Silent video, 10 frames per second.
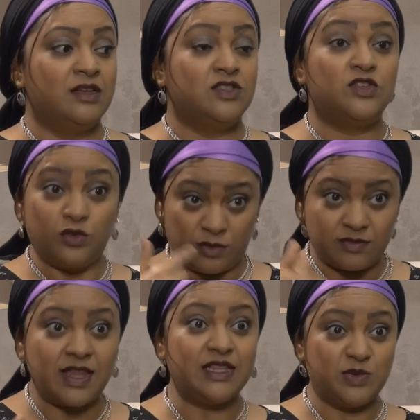So
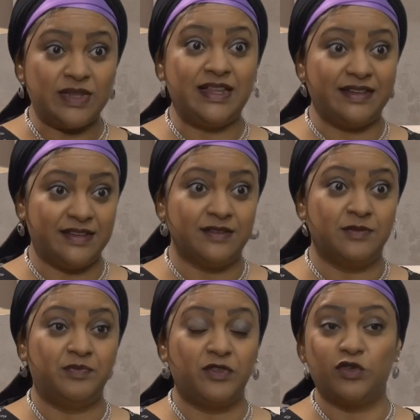that's what they did
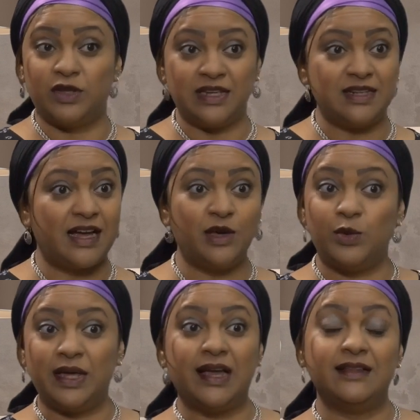for the entire
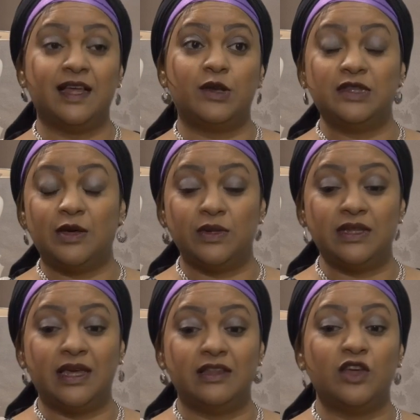weekend that they were
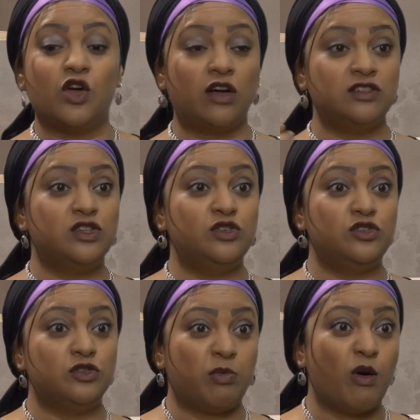there. They
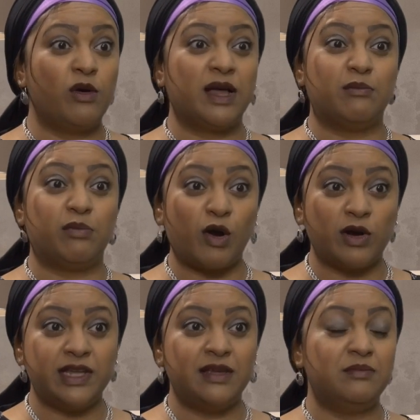continued to poke and
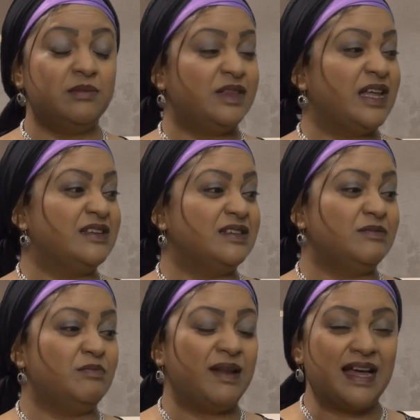prod him. They
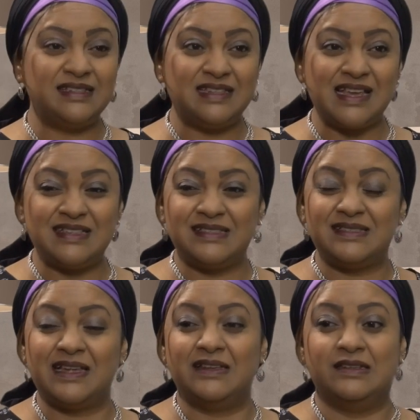did blood tests.
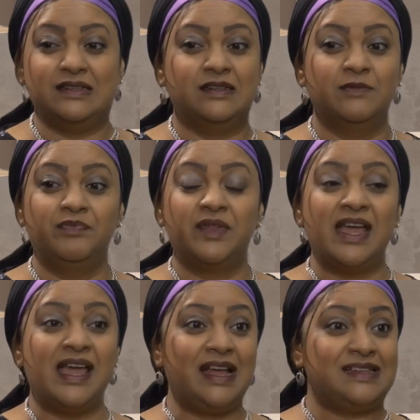They did
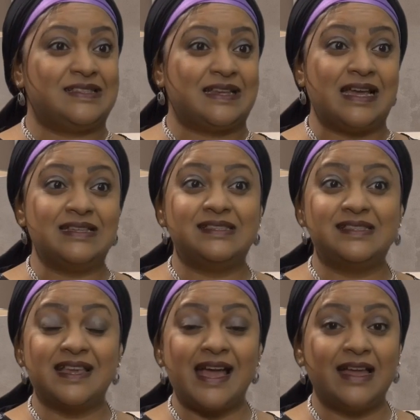x-rays,
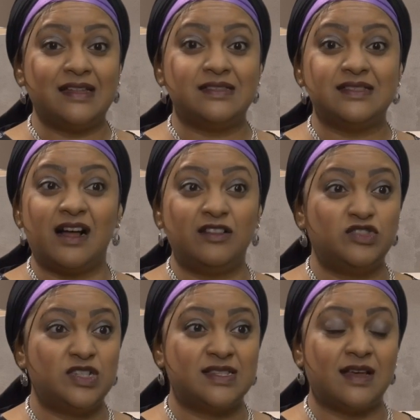scans,
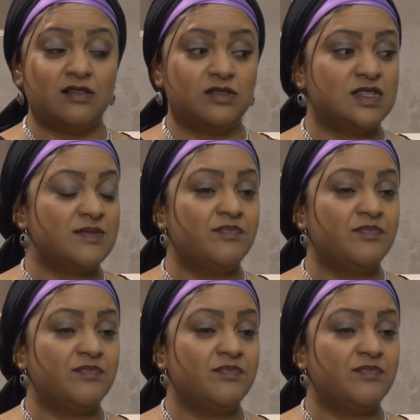ultrasounds.